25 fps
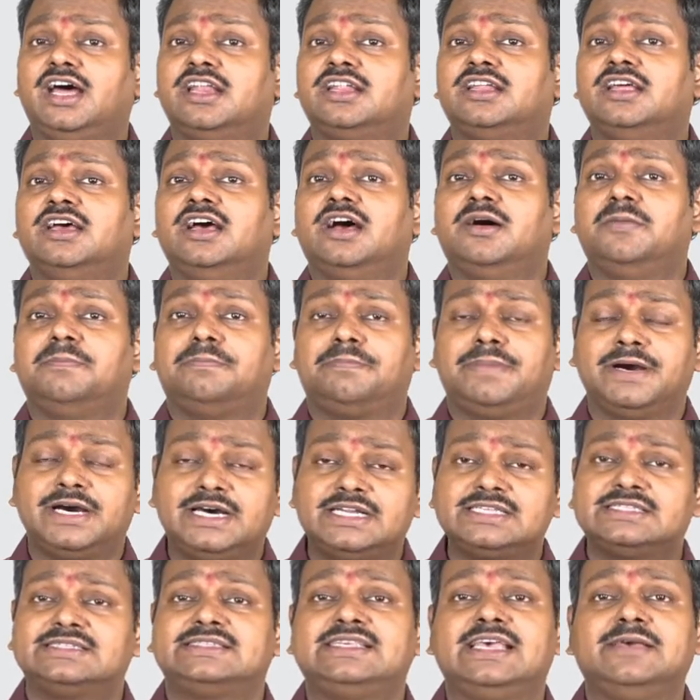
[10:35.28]
are
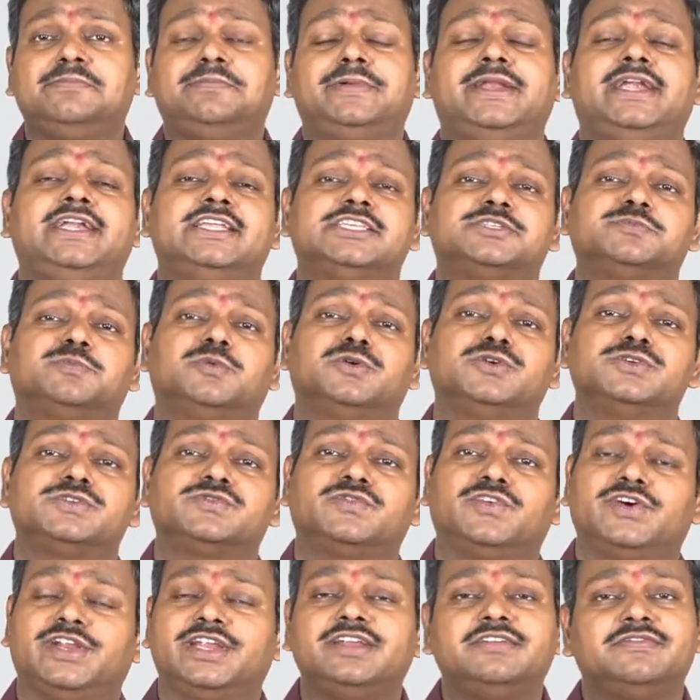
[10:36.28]
per se
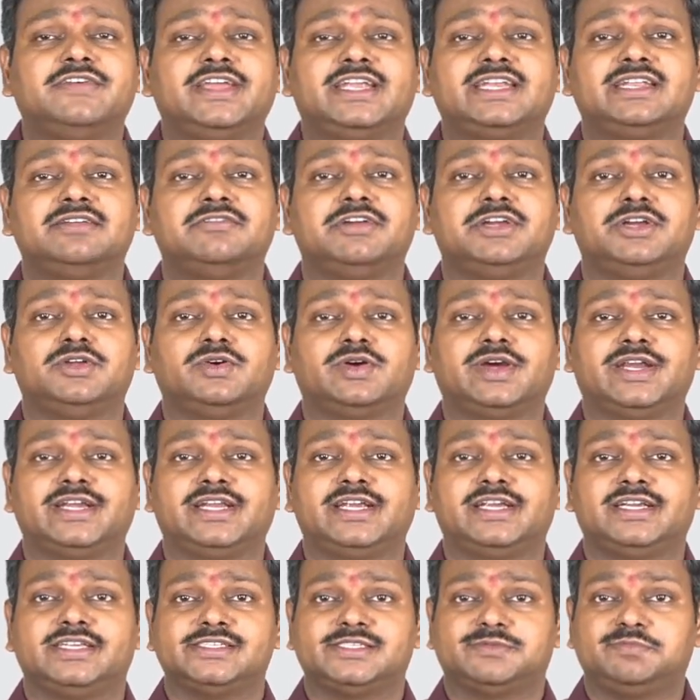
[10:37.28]
predisposed for infective
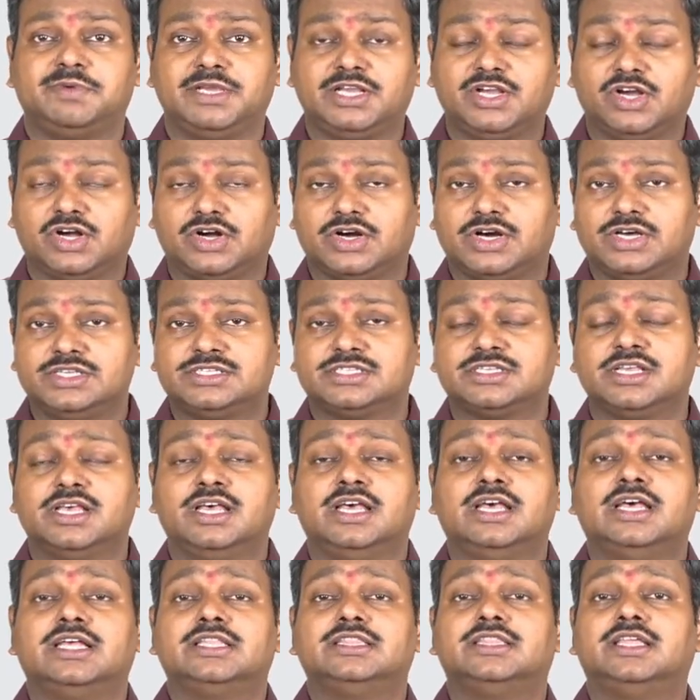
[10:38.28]
endocarditis because
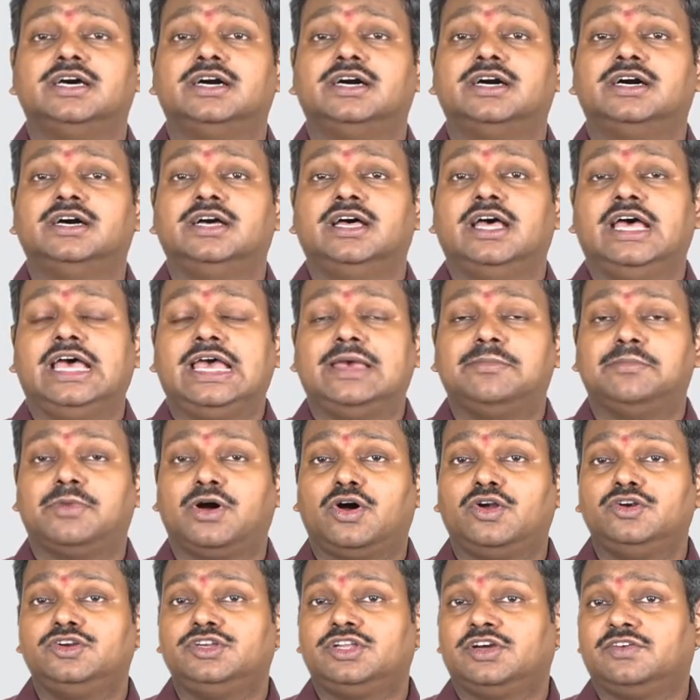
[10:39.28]
the
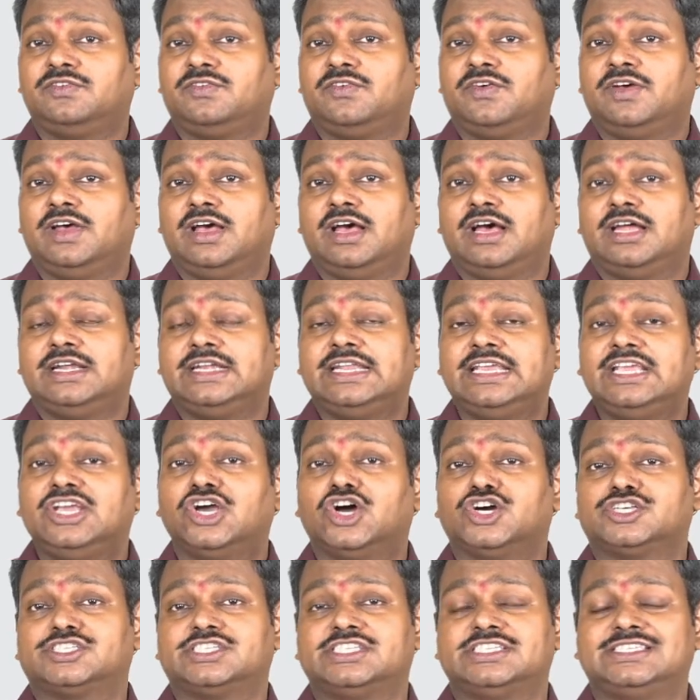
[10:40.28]
amount of
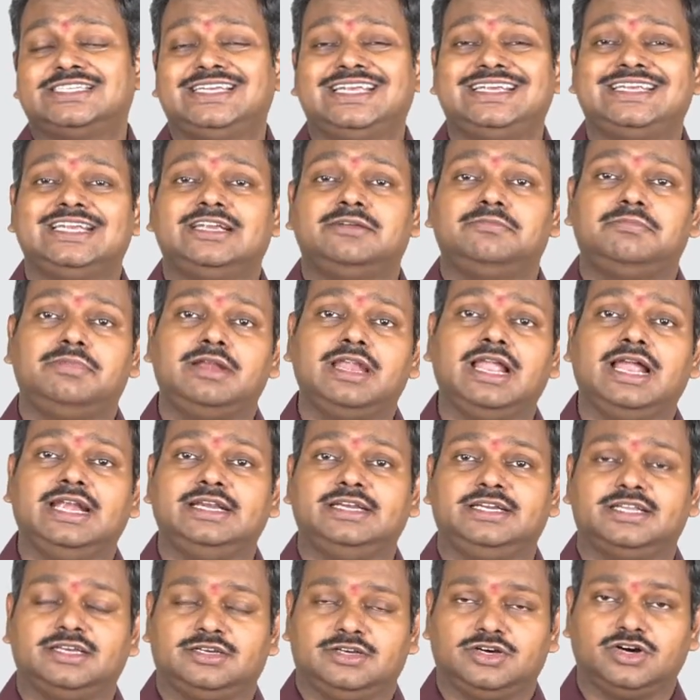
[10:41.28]
deoxygenated
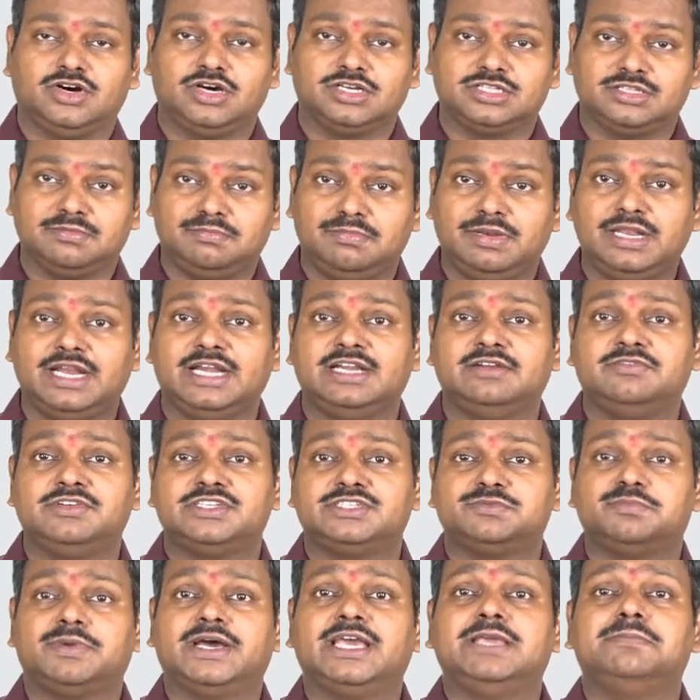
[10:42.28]
blood or the blood
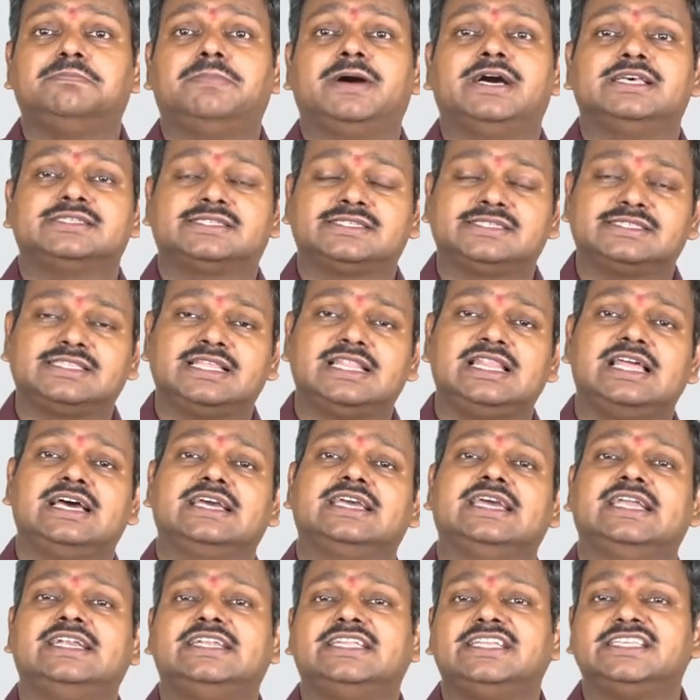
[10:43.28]
which bypasses the
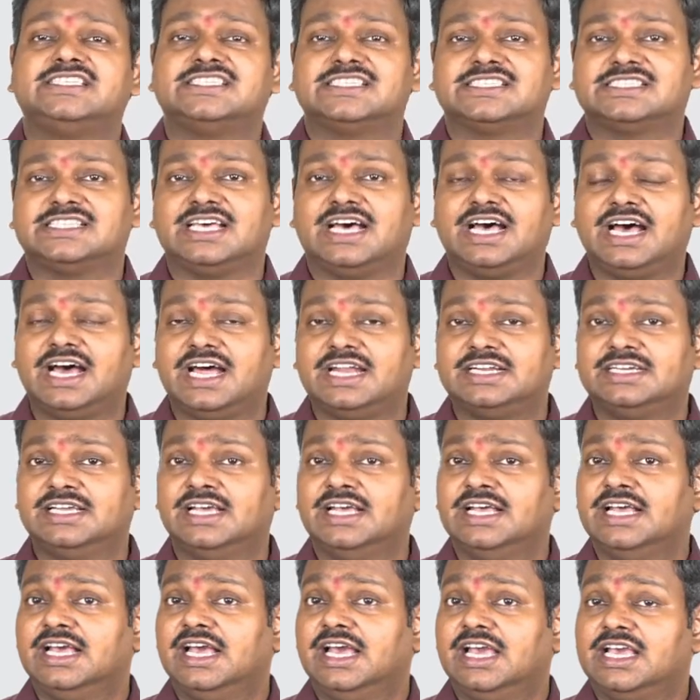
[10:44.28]
lung and reaches the heart
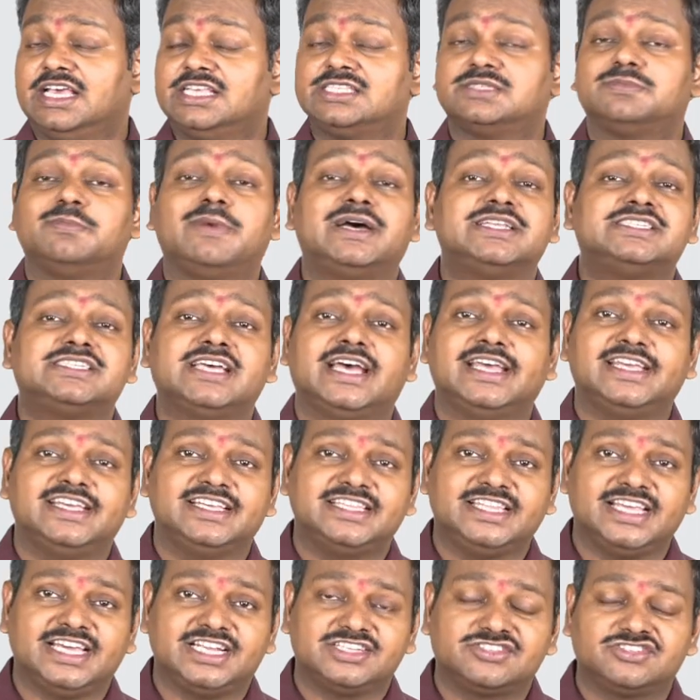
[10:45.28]
is much
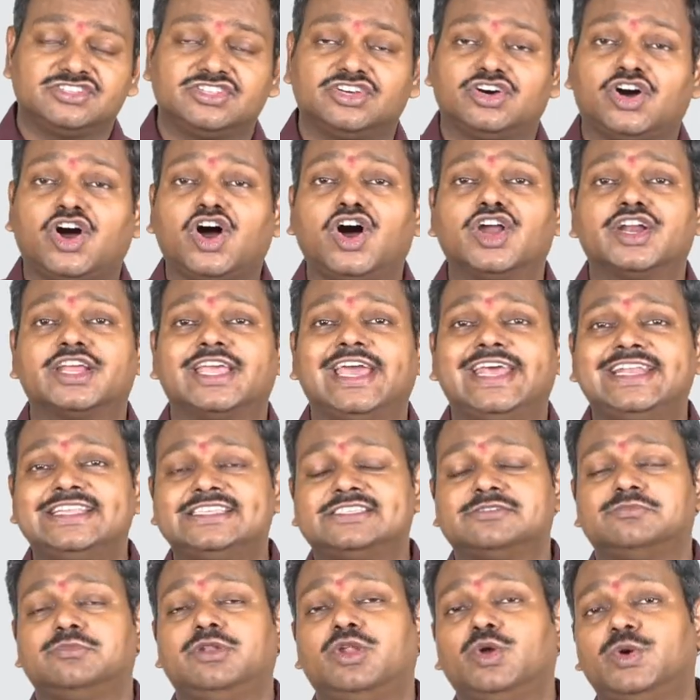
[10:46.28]
higher there. So, the
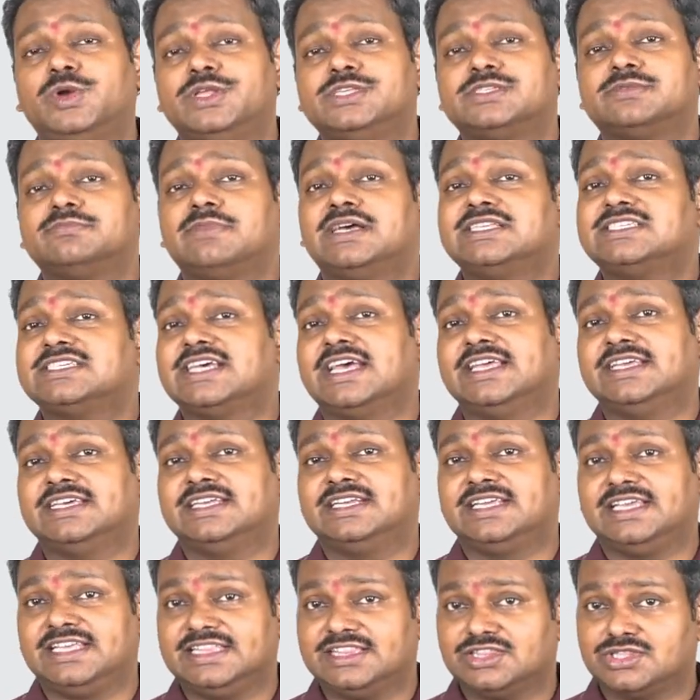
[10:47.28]
organism load is much
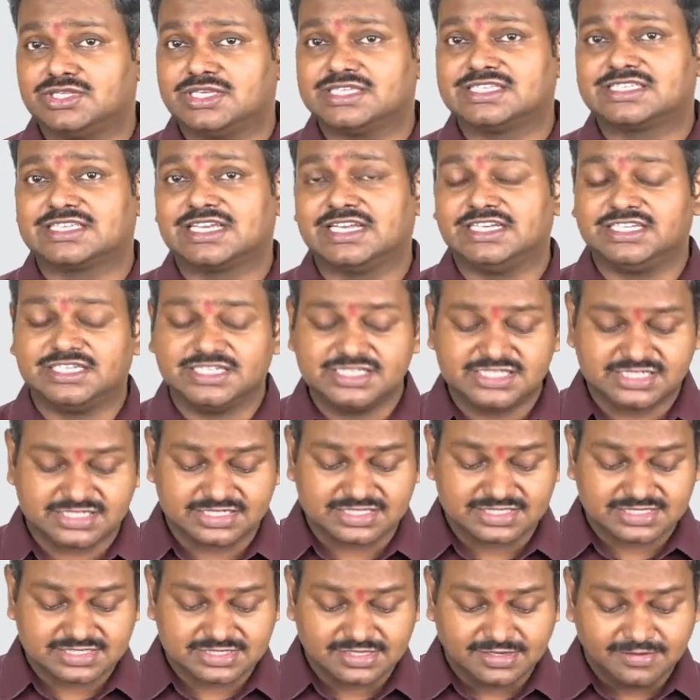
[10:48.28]
higher in those
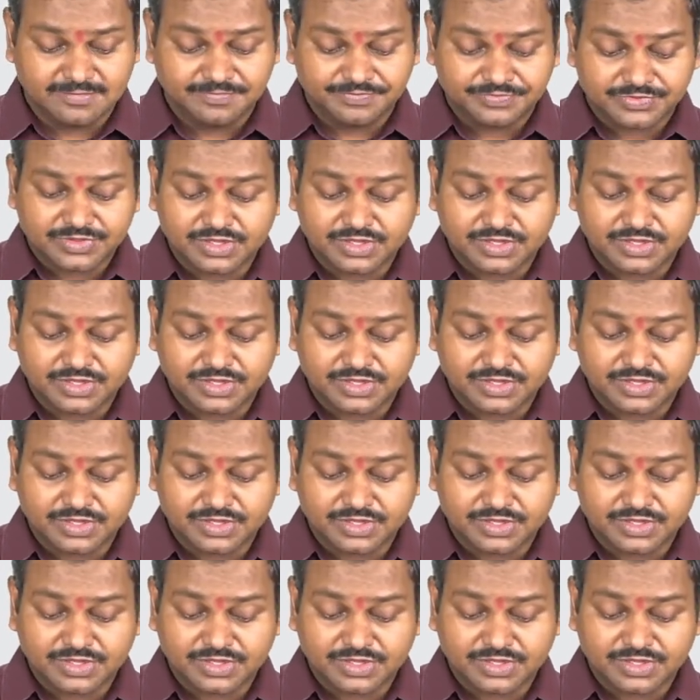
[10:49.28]
conditions.